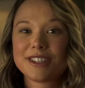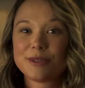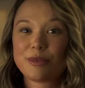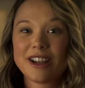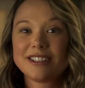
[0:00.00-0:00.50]

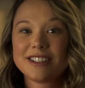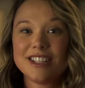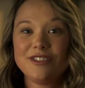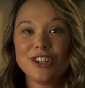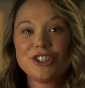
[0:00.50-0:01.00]
surprising
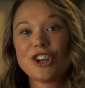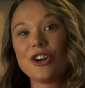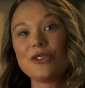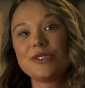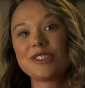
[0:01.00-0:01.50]
TV
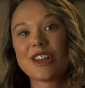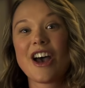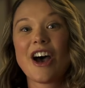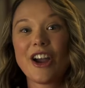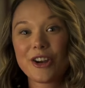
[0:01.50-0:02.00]
shows
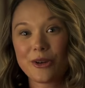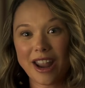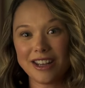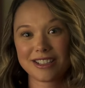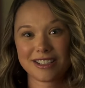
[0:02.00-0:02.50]
are
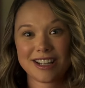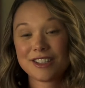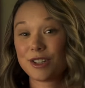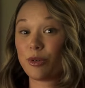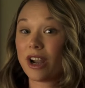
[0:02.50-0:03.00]
great.
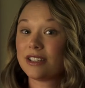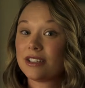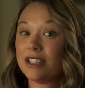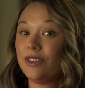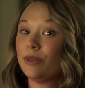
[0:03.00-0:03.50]
Surprising
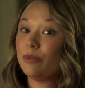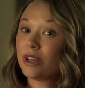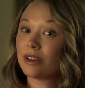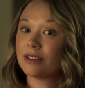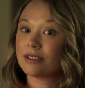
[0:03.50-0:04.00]
TV
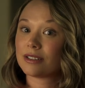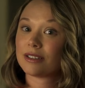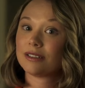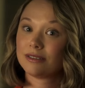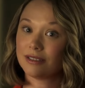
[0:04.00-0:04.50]

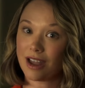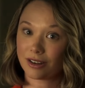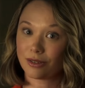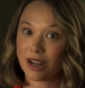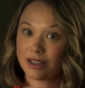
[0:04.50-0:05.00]
bills,
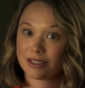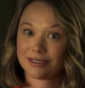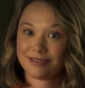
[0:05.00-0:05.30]
not great.